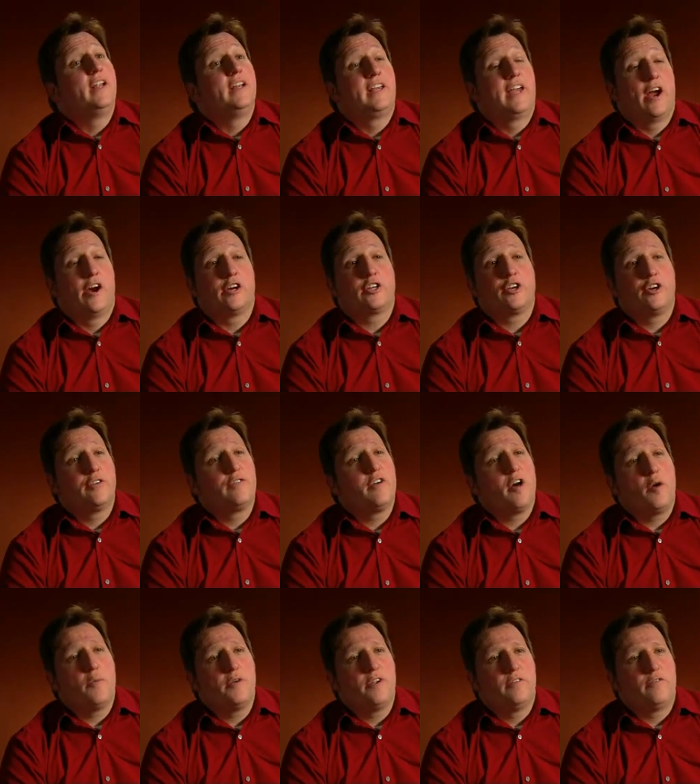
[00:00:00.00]
and character
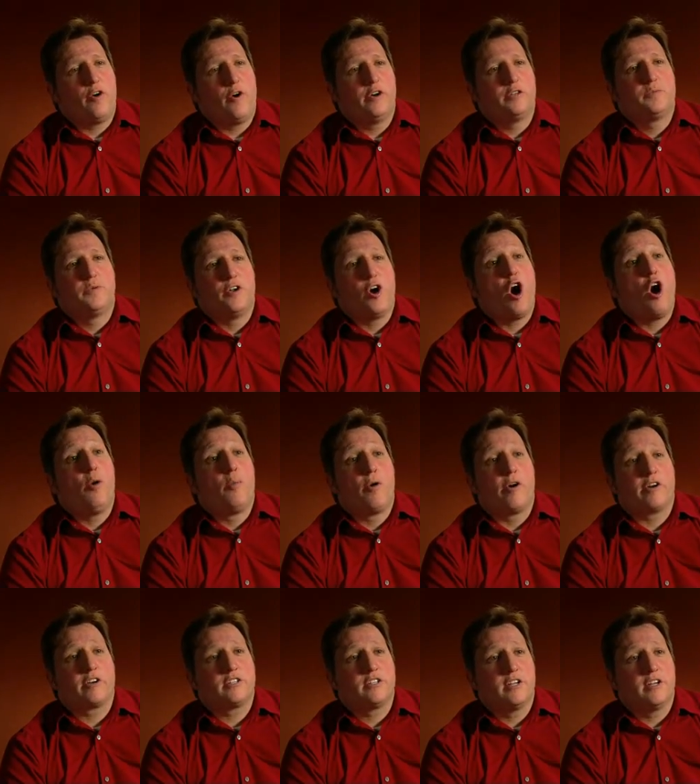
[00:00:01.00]
development have always been
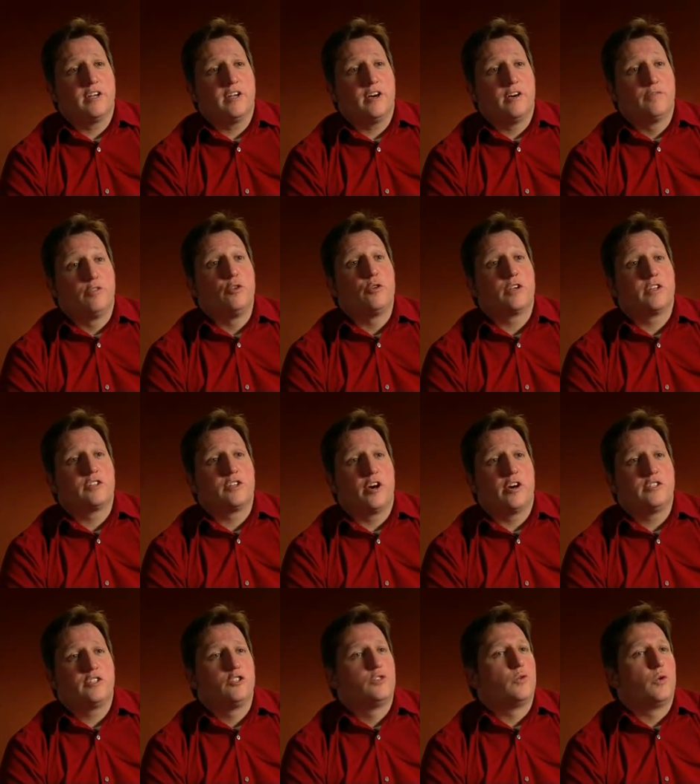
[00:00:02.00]
hallmarks of
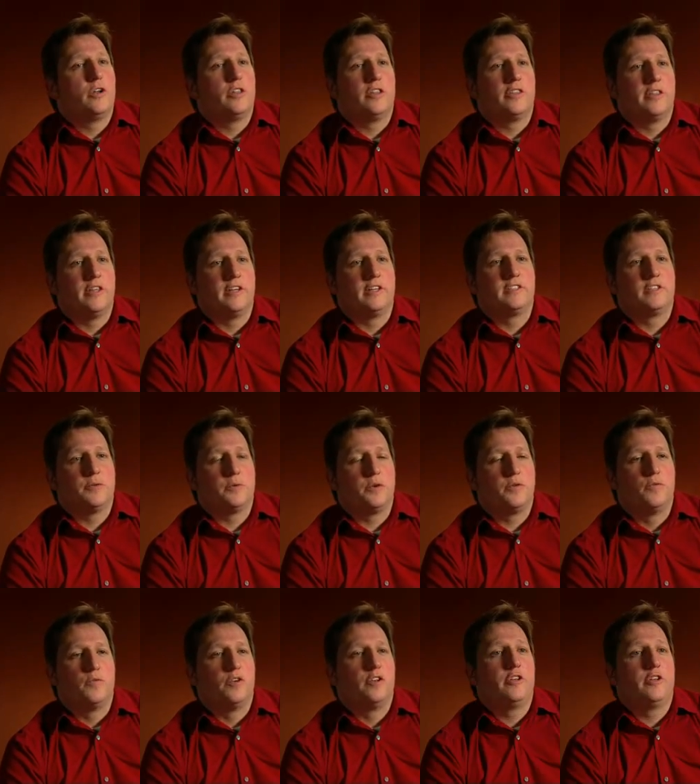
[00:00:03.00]
LucasArts. It's one of the things that
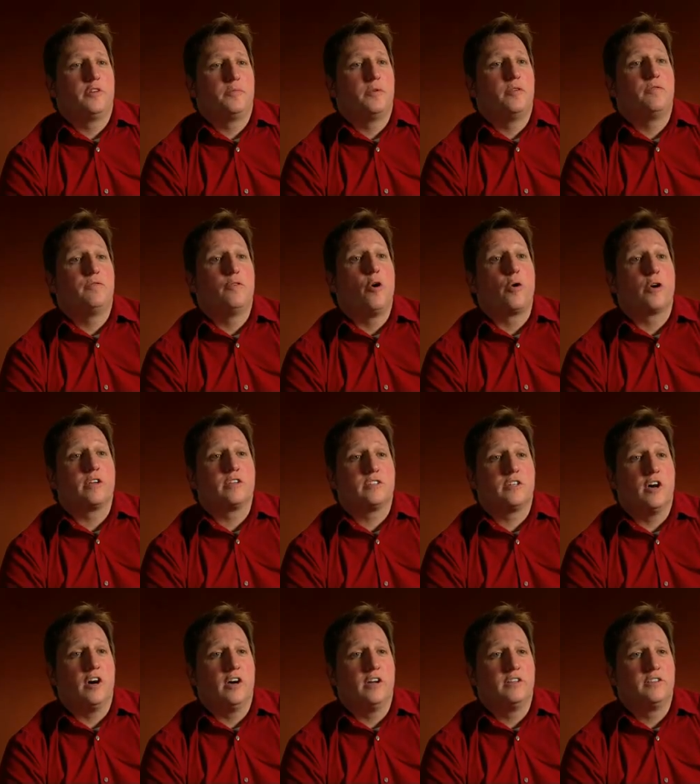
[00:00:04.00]
we really have been
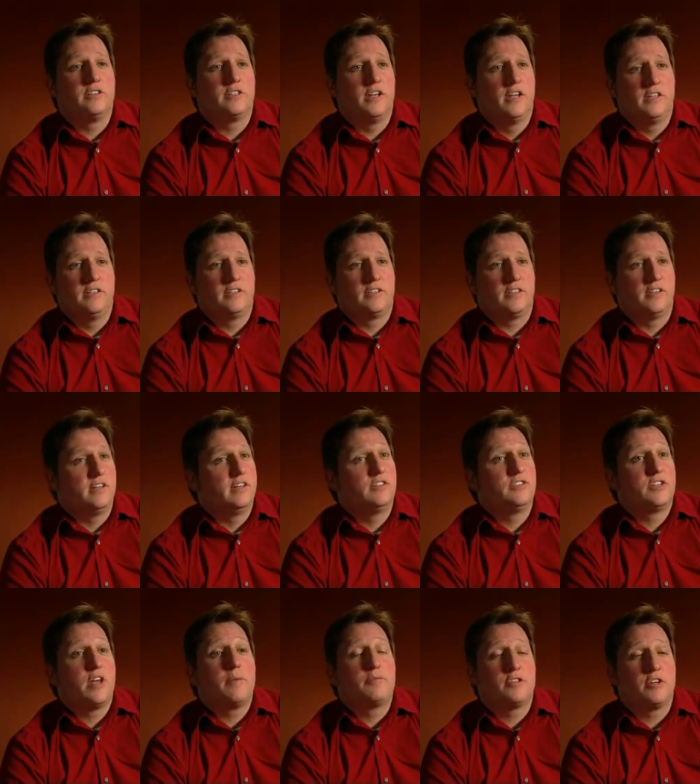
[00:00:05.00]
focused on since the
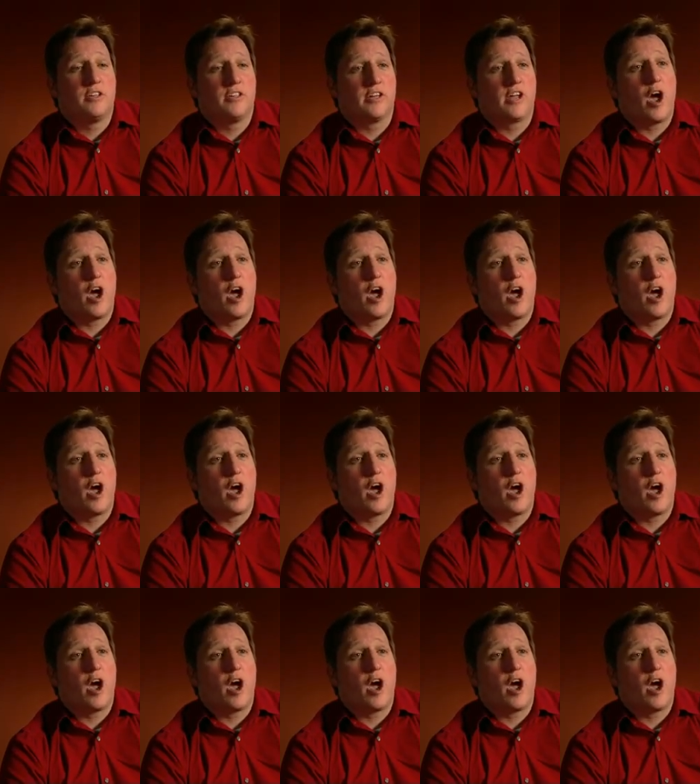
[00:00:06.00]
inception of the